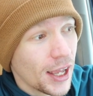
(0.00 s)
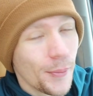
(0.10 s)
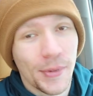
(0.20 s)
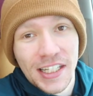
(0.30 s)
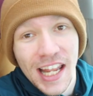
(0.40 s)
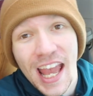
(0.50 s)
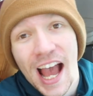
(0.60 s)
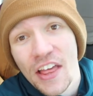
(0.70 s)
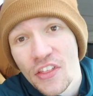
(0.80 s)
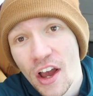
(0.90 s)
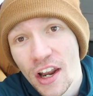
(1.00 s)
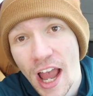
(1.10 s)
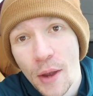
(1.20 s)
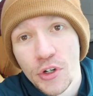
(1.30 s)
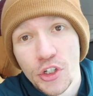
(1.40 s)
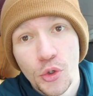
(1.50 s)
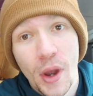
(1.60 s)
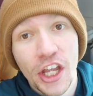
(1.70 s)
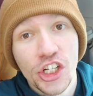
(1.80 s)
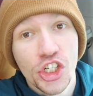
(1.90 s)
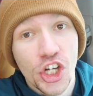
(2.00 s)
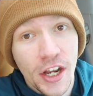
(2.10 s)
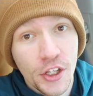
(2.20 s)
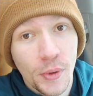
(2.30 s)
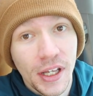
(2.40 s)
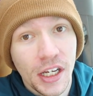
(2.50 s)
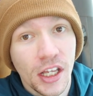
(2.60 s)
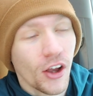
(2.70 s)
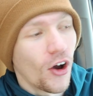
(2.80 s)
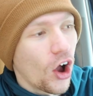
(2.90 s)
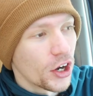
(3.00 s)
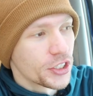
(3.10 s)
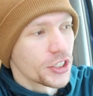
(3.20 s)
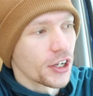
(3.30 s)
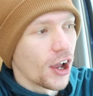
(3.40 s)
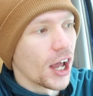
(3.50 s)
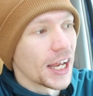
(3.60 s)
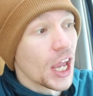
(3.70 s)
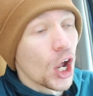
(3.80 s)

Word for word: But today I thought I would do a genuine, honest to God,